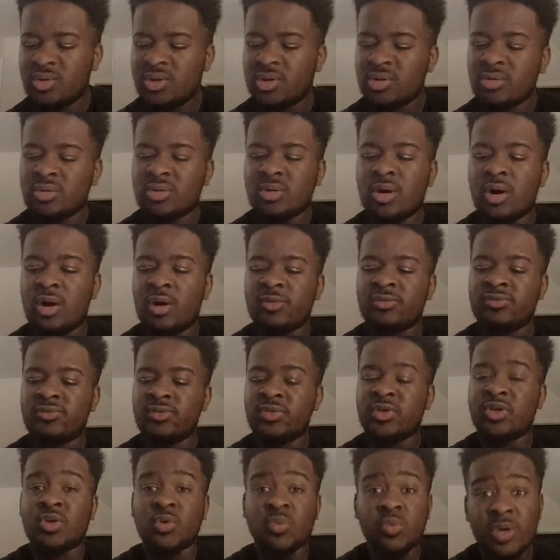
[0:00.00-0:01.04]
killed off
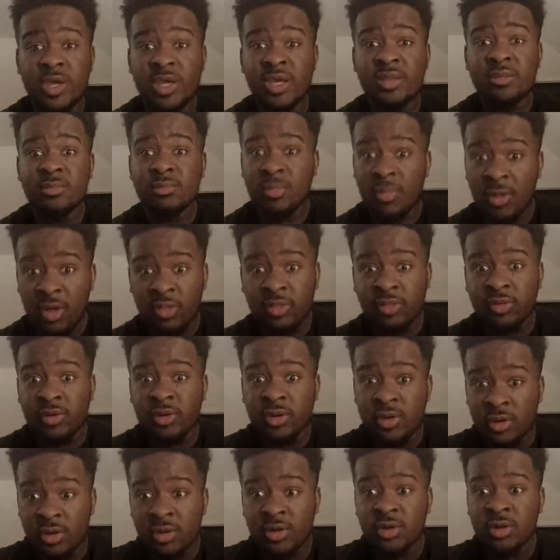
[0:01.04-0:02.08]
the Queen
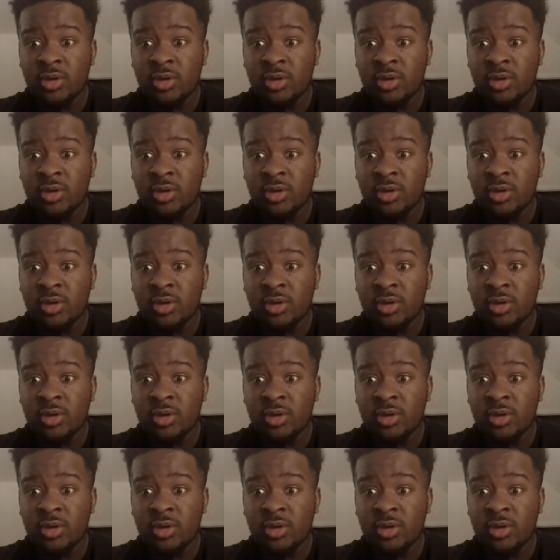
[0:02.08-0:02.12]
Mother.